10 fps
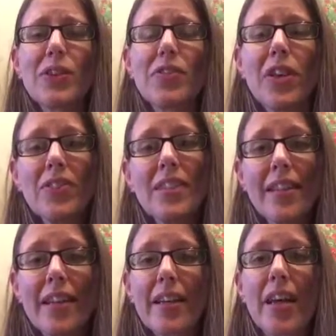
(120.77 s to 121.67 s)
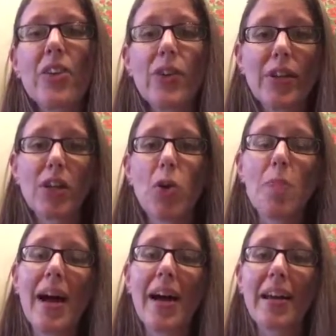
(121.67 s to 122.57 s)
So if you haven't done that yet, you can go
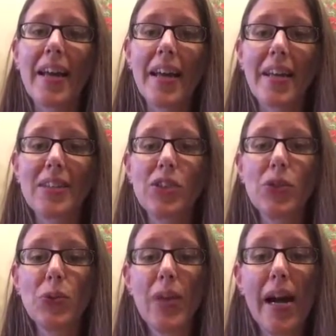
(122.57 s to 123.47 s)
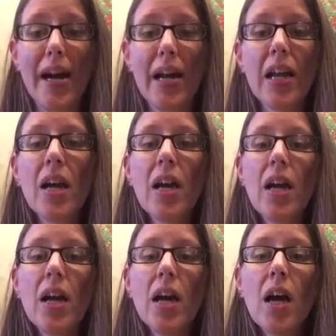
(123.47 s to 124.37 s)
back and do that.
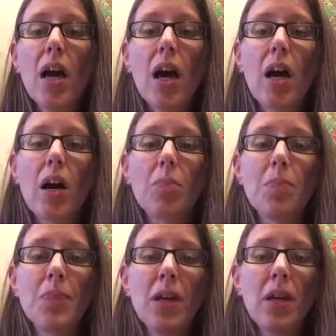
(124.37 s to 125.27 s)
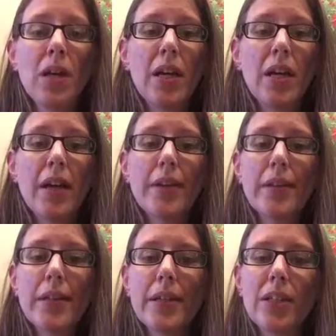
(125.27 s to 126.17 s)

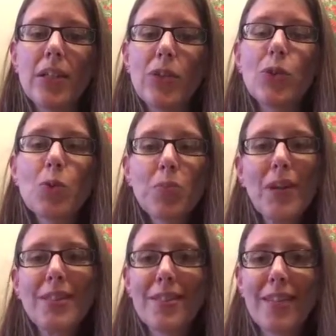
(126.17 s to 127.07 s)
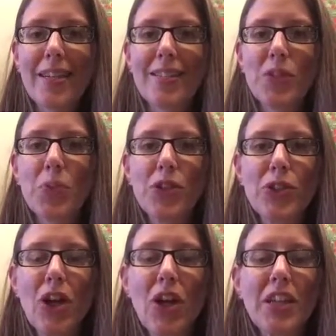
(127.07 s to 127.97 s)
And then use present tense when you're
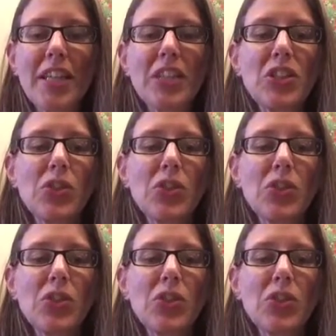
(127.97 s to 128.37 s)
talking.